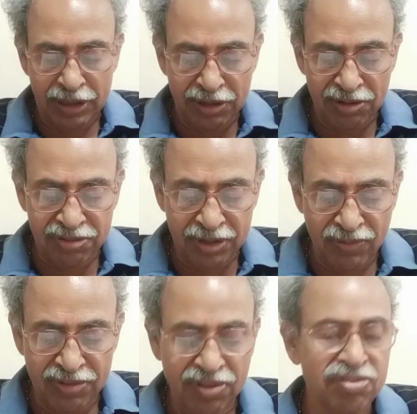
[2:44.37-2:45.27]
Intensity
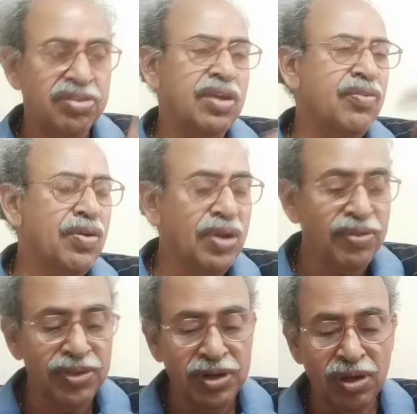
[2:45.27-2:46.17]
versus the
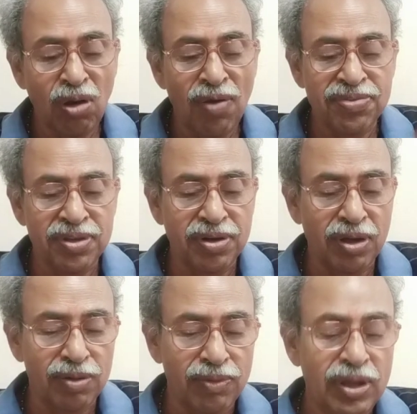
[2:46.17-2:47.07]
wavelength and the graphs and
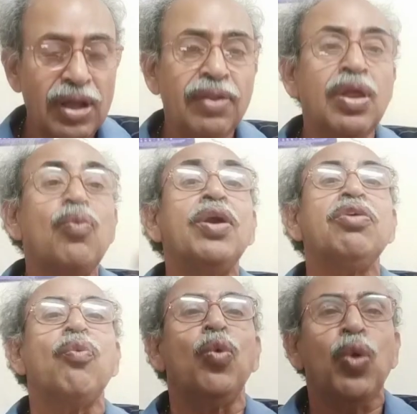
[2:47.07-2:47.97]
all. Then what is
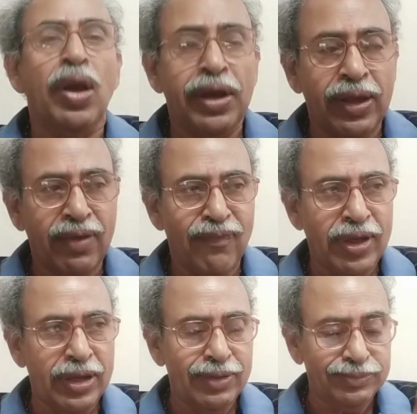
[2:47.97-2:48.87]
photoelectric
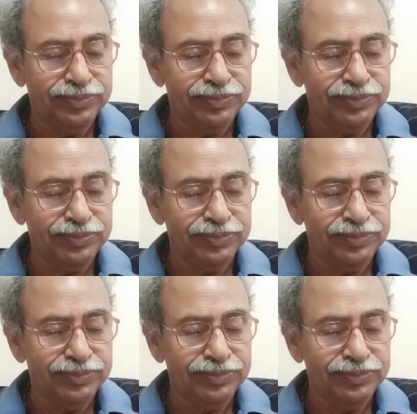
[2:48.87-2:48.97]
effect?